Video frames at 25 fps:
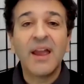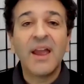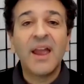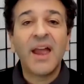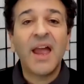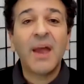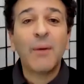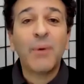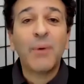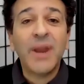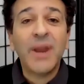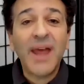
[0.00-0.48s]

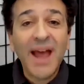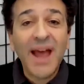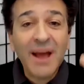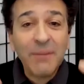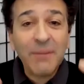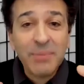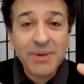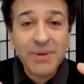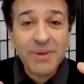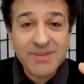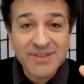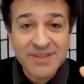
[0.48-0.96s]
And what
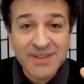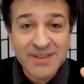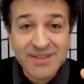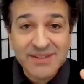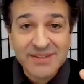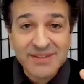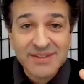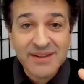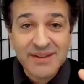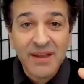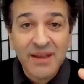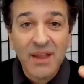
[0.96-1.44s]
happens
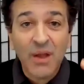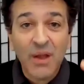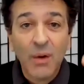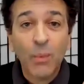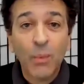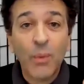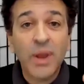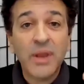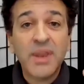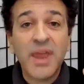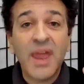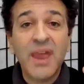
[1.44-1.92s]
is
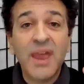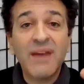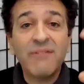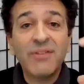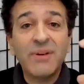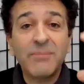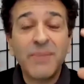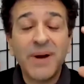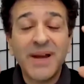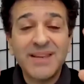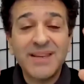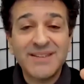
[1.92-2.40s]
when
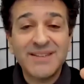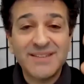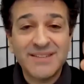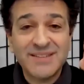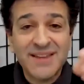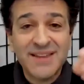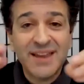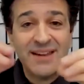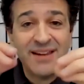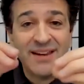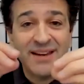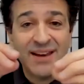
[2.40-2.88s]
everybody's
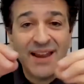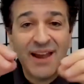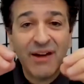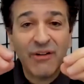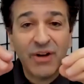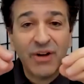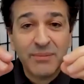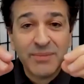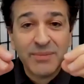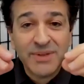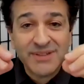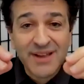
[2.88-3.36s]
stake in
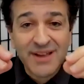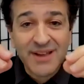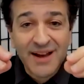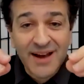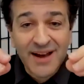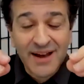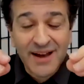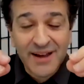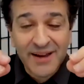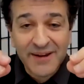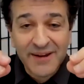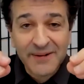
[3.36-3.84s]
outcome is
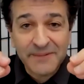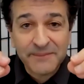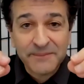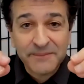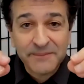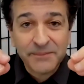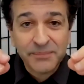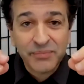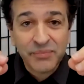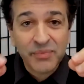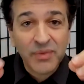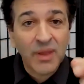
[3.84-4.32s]
high,
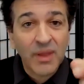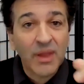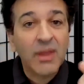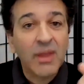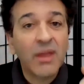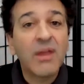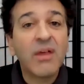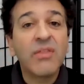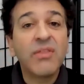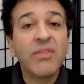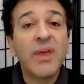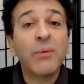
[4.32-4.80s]

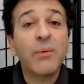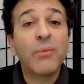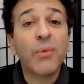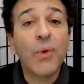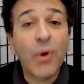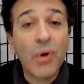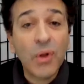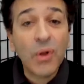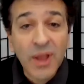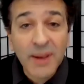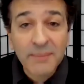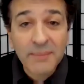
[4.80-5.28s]
they
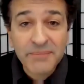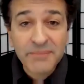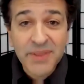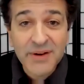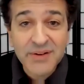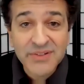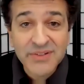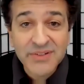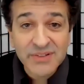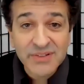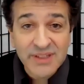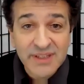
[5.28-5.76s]
roll up
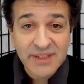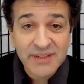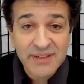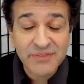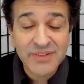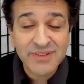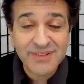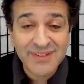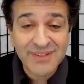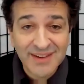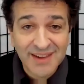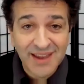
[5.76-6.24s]
their
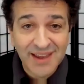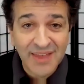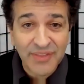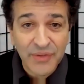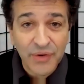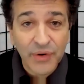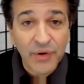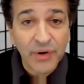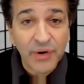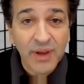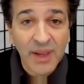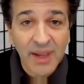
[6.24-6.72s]
sleeves
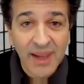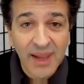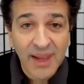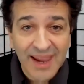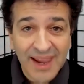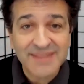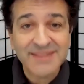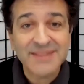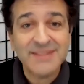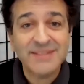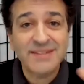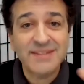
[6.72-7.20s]
together
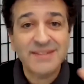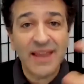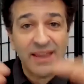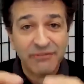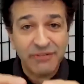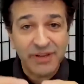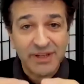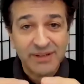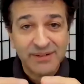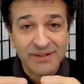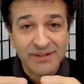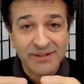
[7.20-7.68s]
and
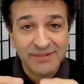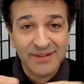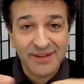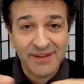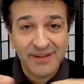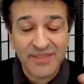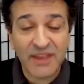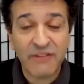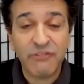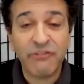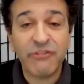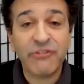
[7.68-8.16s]
save it.
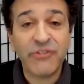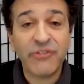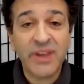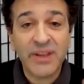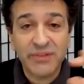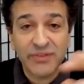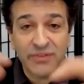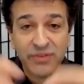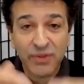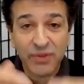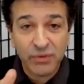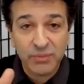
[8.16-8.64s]
They
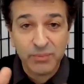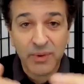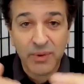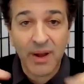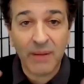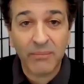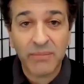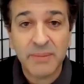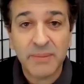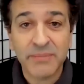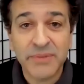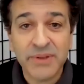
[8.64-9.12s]
fix those
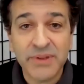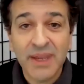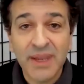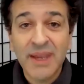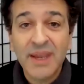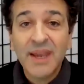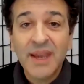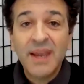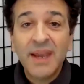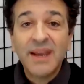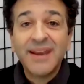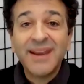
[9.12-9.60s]
problems.
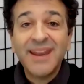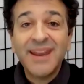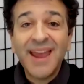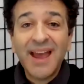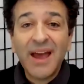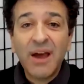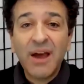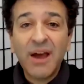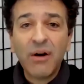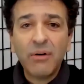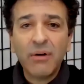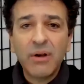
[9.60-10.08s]

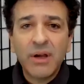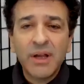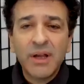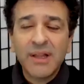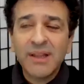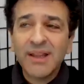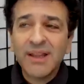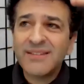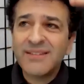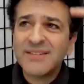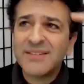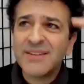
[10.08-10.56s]
Now,
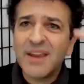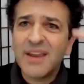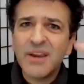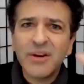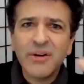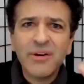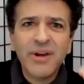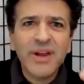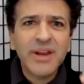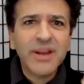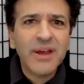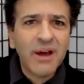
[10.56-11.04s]
let's say
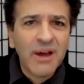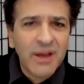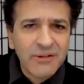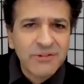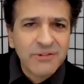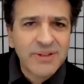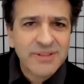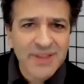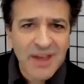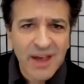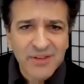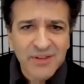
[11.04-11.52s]
you're at a
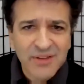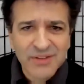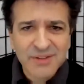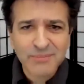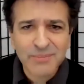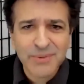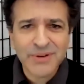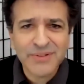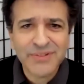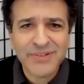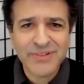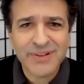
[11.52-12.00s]
100,000
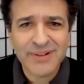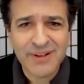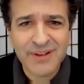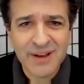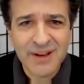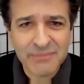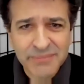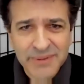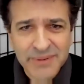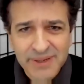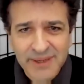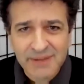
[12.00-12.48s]
person
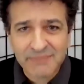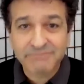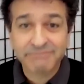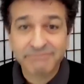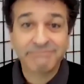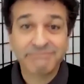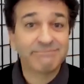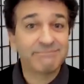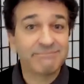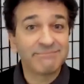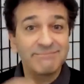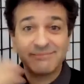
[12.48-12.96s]
company,
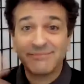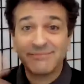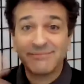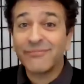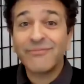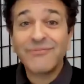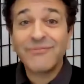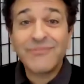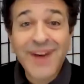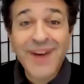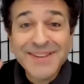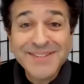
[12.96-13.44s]

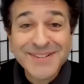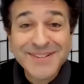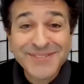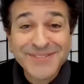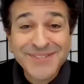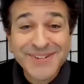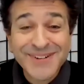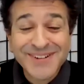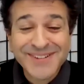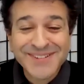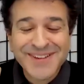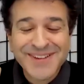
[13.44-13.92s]
Pfizer,
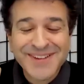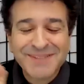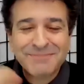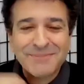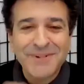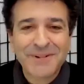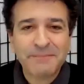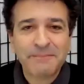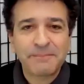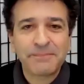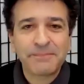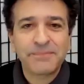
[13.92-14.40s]
for example.